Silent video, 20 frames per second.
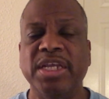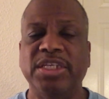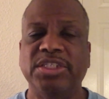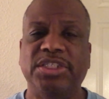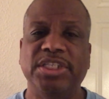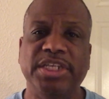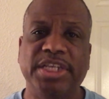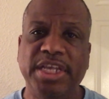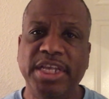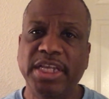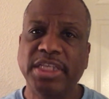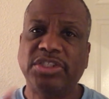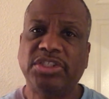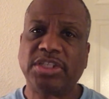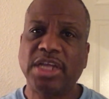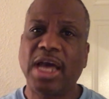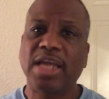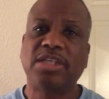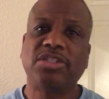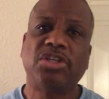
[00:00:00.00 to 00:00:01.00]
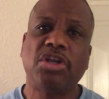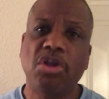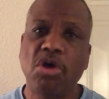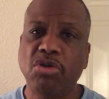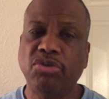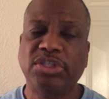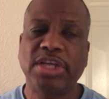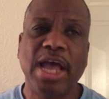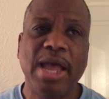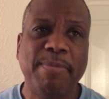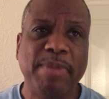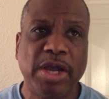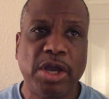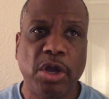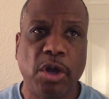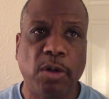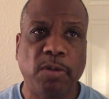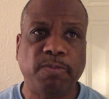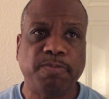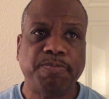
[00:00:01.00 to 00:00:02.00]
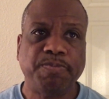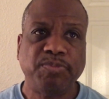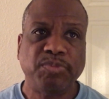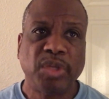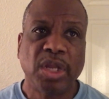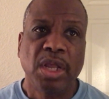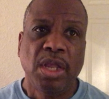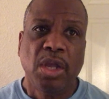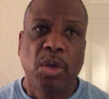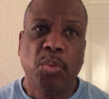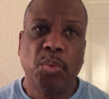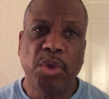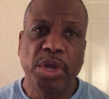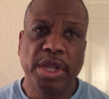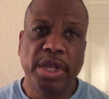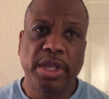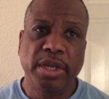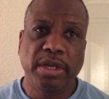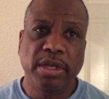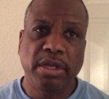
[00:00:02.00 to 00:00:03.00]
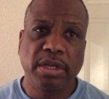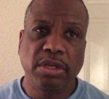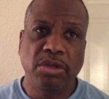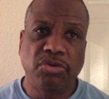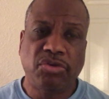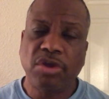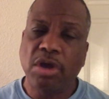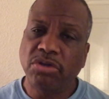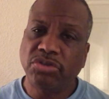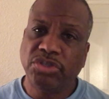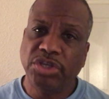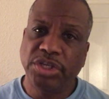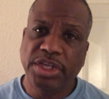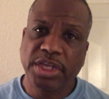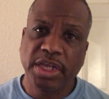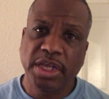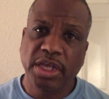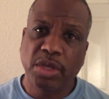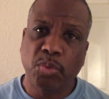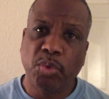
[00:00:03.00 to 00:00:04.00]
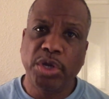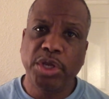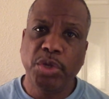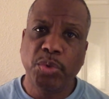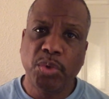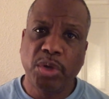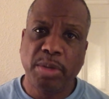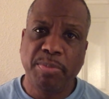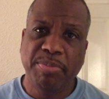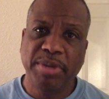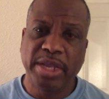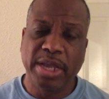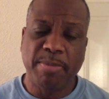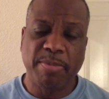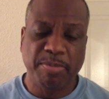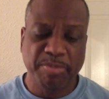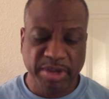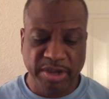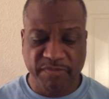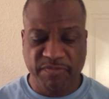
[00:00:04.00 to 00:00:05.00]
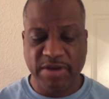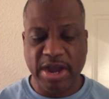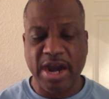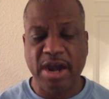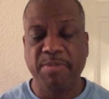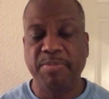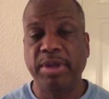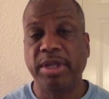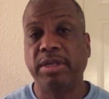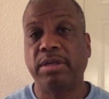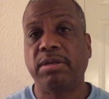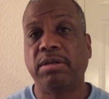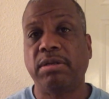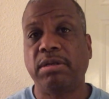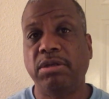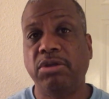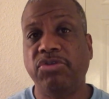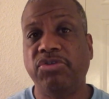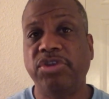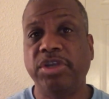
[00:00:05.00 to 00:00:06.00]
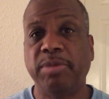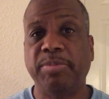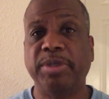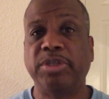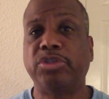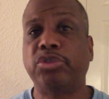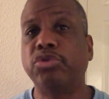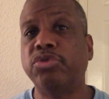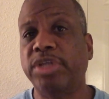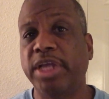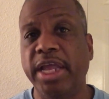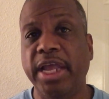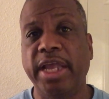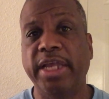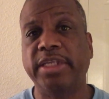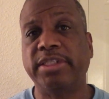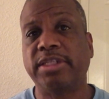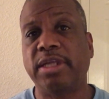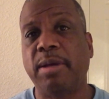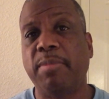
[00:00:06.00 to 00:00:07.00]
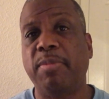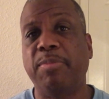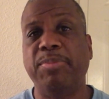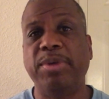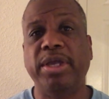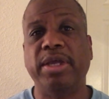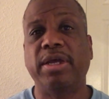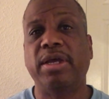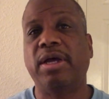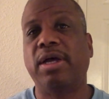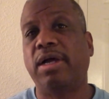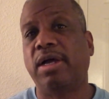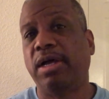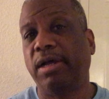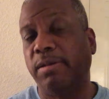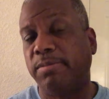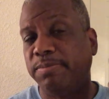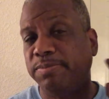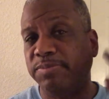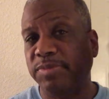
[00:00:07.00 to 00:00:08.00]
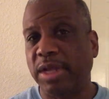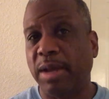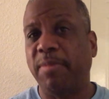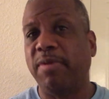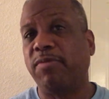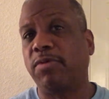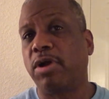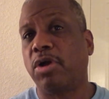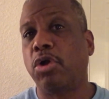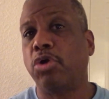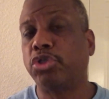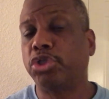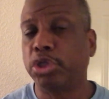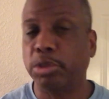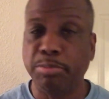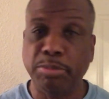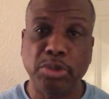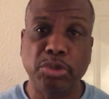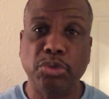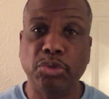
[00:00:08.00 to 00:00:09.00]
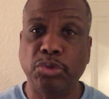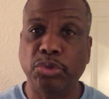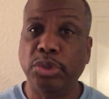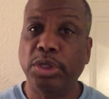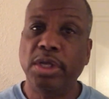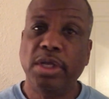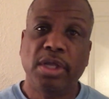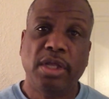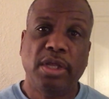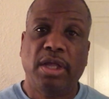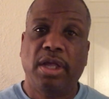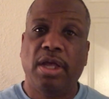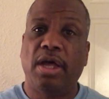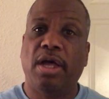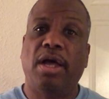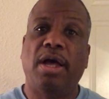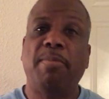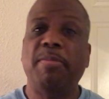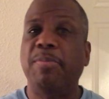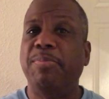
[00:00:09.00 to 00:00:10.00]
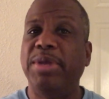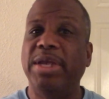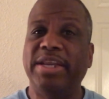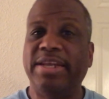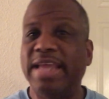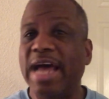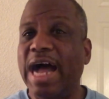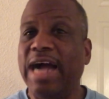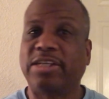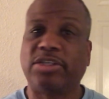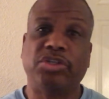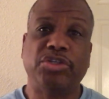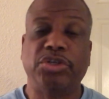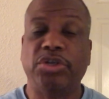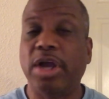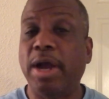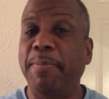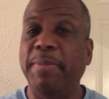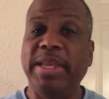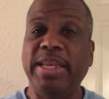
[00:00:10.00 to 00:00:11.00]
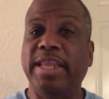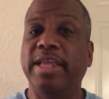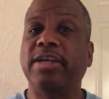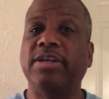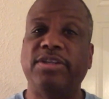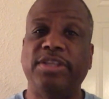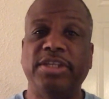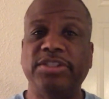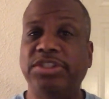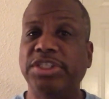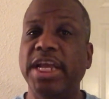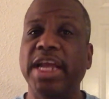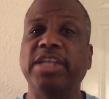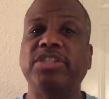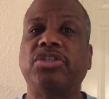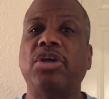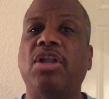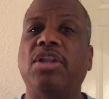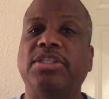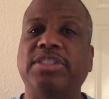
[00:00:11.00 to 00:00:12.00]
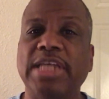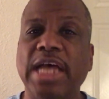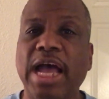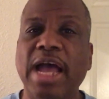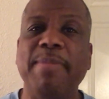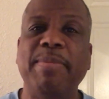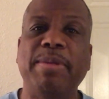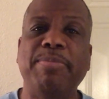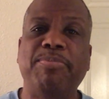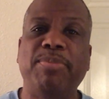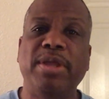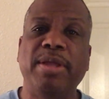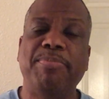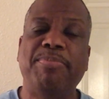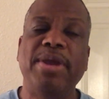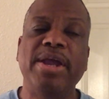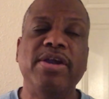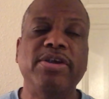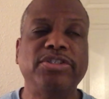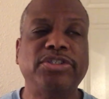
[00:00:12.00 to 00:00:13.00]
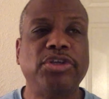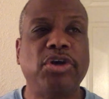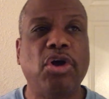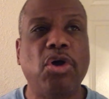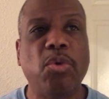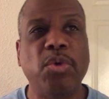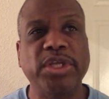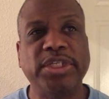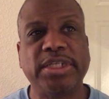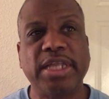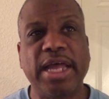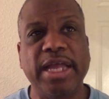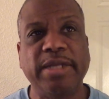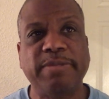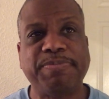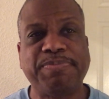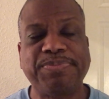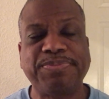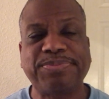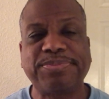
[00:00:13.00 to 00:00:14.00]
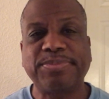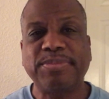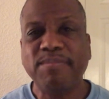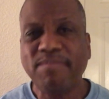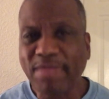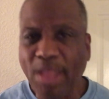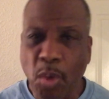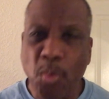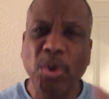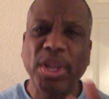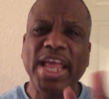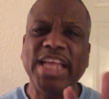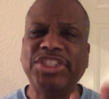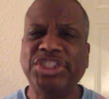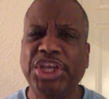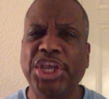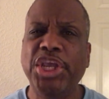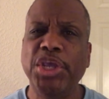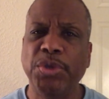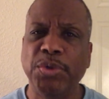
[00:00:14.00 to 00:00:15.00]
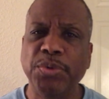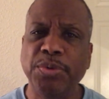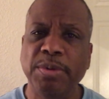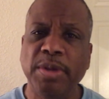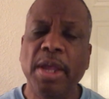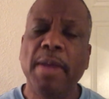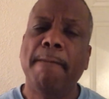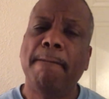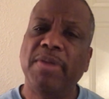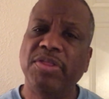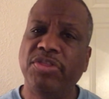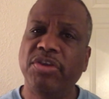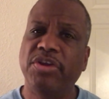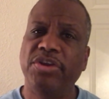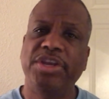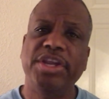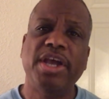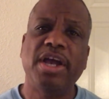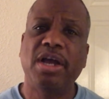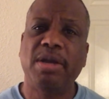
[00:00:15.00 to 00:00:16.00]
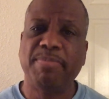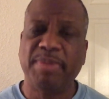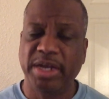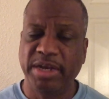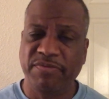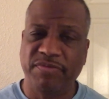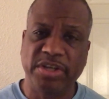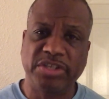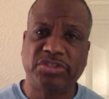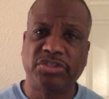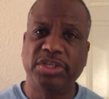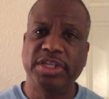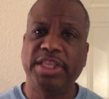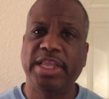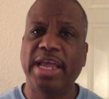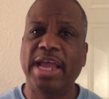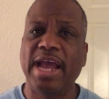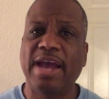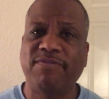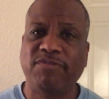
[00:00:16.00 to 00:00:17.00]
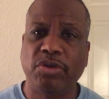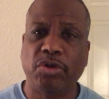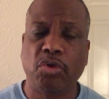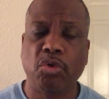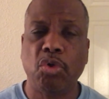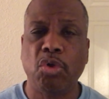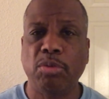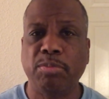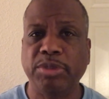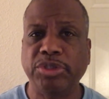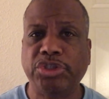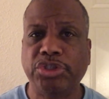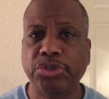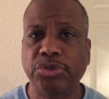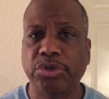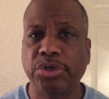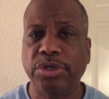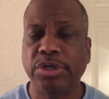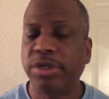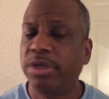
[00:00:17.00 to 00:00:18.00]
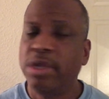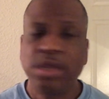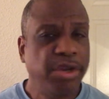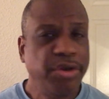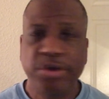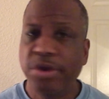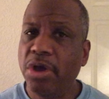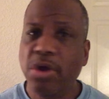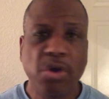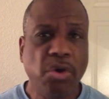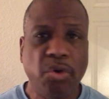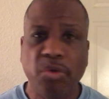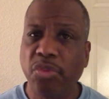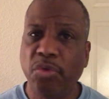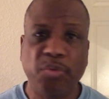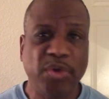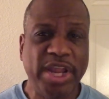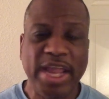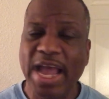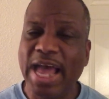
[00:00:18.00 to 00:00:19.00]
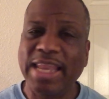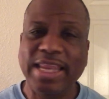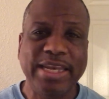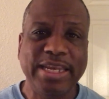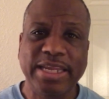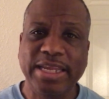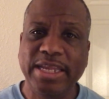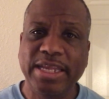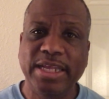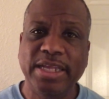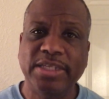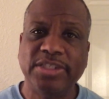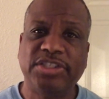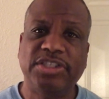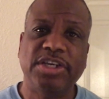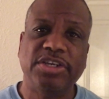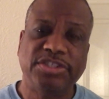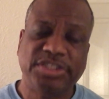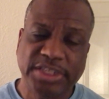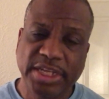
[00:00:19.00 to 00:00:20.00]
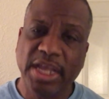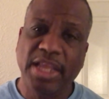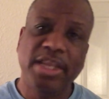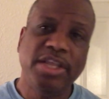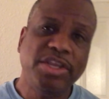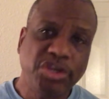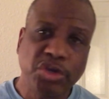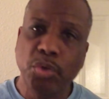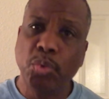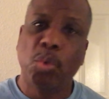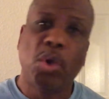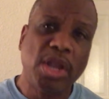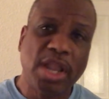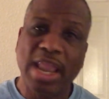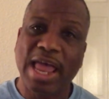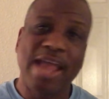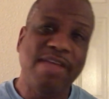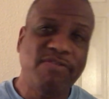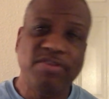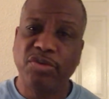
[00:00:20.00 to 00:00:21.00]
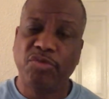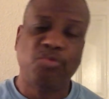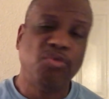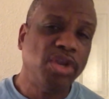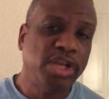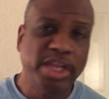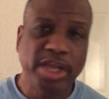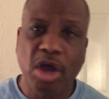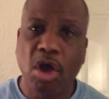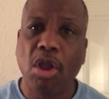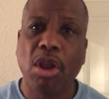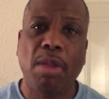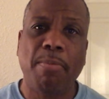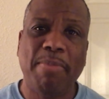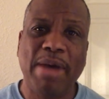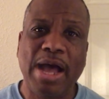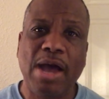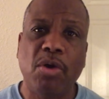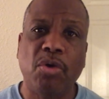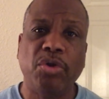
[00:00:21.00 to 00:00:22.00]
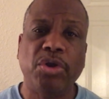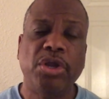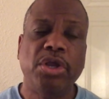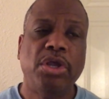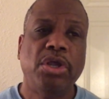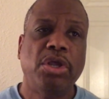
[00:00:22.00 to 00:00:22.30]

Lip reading: See, kids taught us a long time ago, when you talk to a kid, what do you want to be? I'm going to be a fireman. You see them in 2 days. I'm going to go to the moon. I'm going to be a doctor. I mean, they change all the time. And parents are always like, well, that's cute, but they're young, but eventually they have to grow and mature. No, the reality is they're telling you what life is really all about.